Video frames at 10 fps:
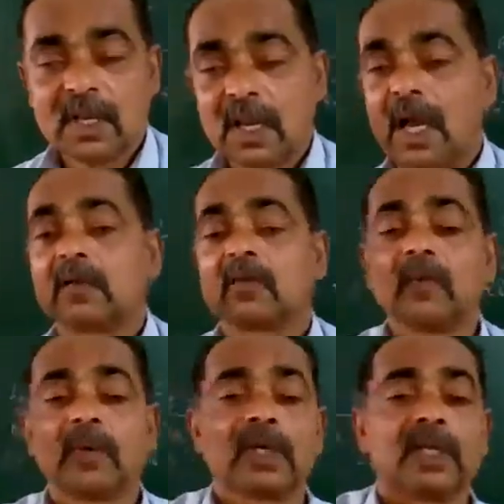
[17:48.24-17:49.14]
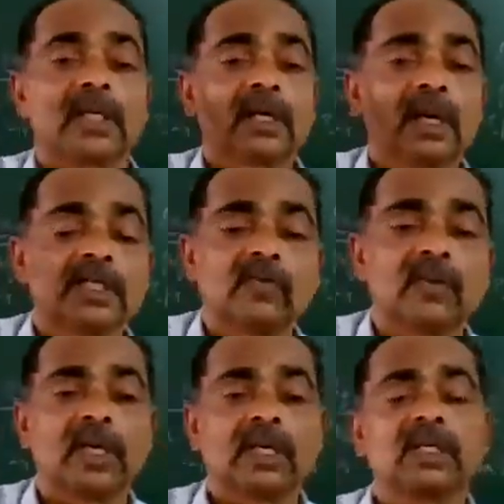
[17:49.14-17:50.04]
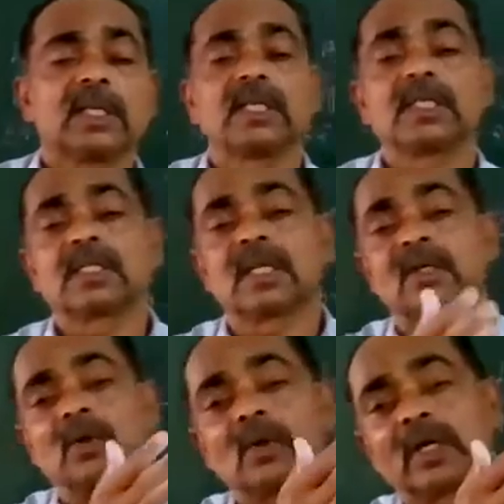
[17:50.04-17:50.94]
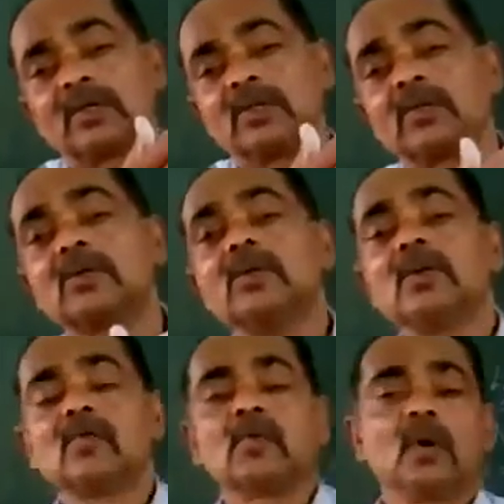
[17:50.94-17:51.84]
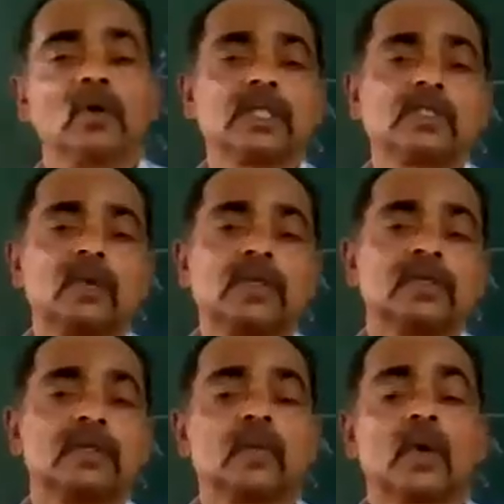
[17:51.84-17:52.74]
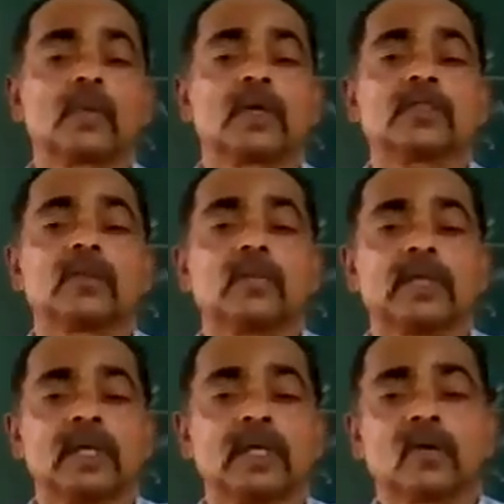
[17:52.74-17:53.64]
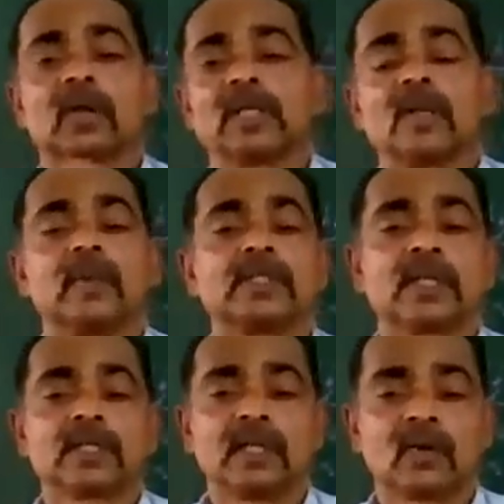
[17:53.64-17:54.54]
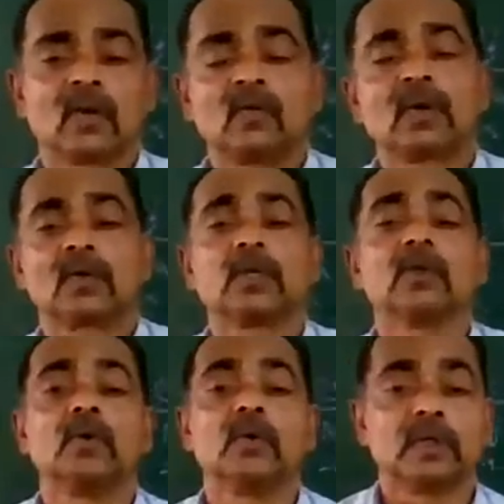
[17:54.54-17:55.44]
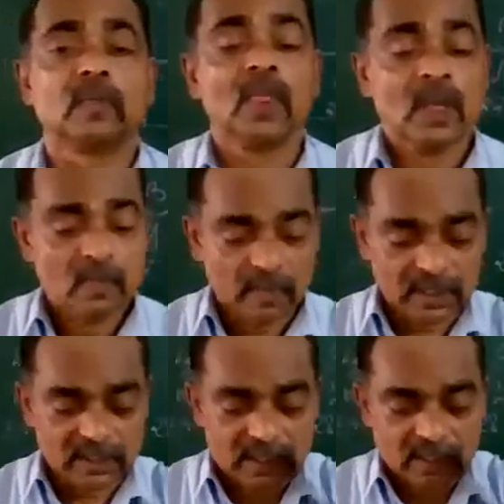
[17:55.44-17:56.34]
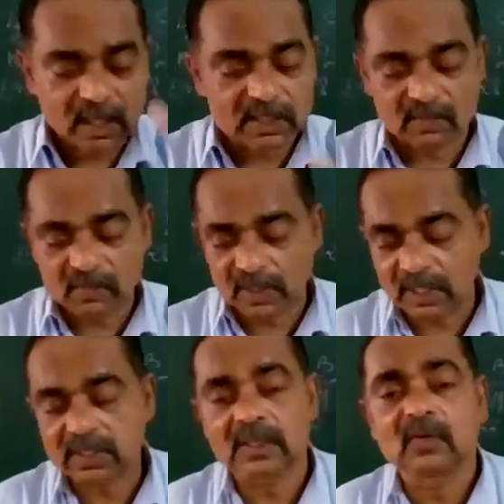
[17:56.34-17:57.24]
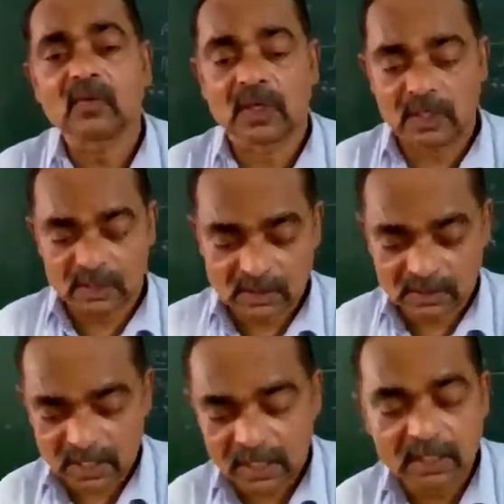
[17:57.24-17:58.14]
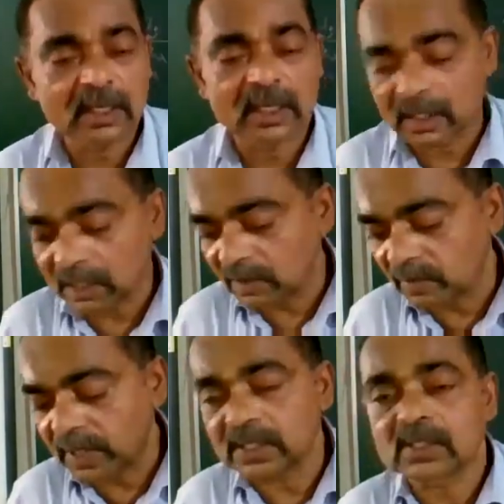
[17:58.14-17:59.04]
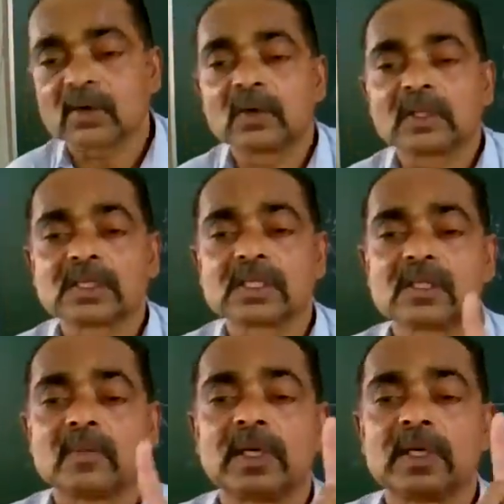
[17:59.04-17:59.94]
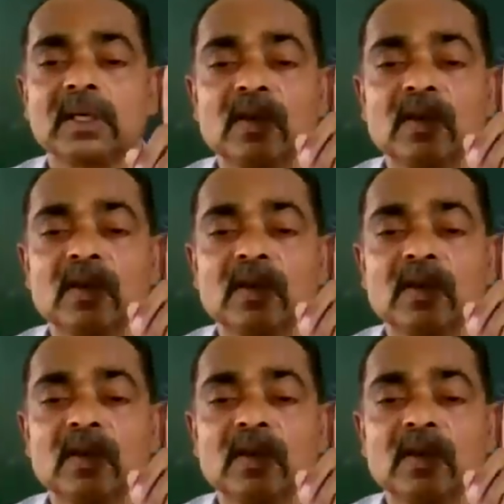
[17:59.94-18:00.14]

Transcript: And remember, the other classification, they just said, okay, you follow this one, the properties will be there, or the elements are there, or whatever you do it. But this classification was entirely based on the systematic.